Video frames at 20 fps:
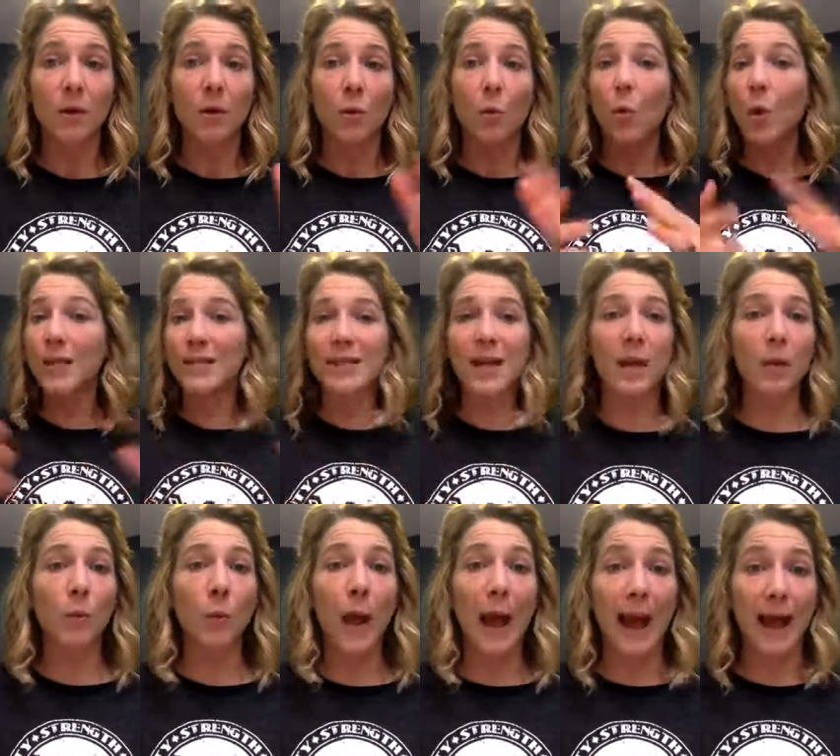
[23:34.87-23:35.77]
what's out
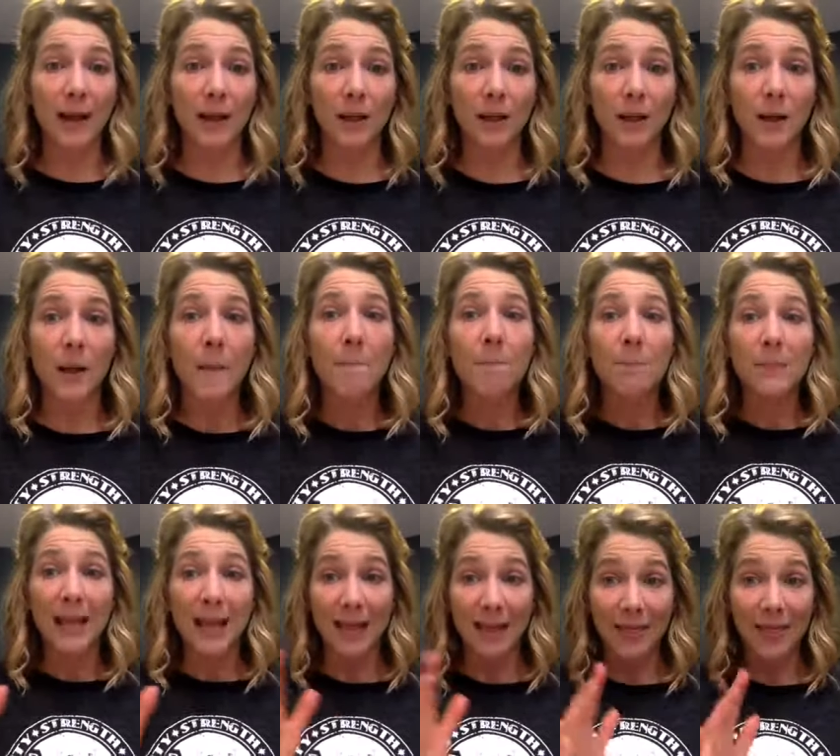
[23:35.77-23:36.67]
of whack.
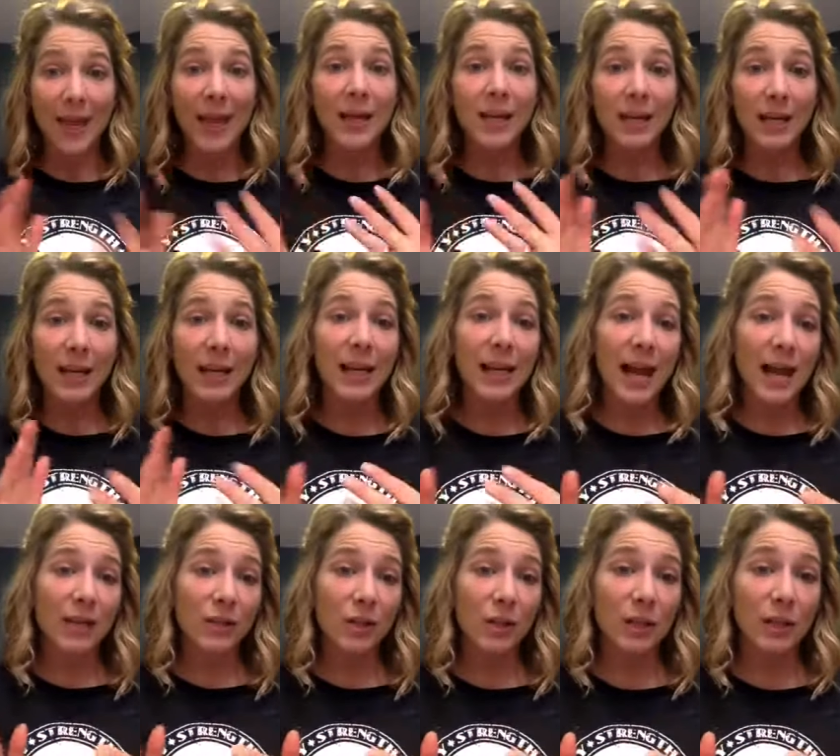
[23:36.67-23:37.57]
And then it
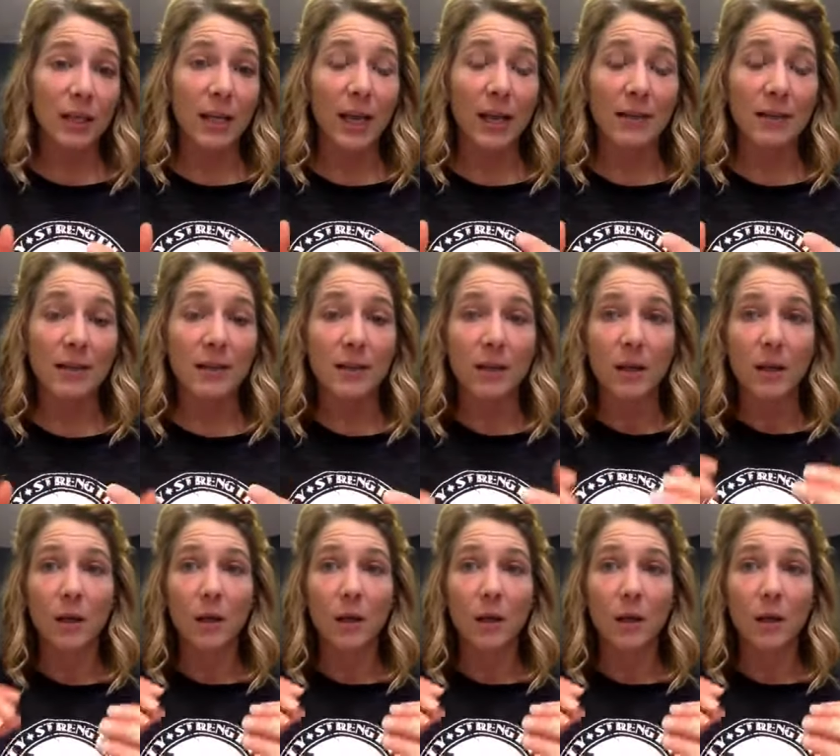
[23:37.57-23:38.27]
actually gets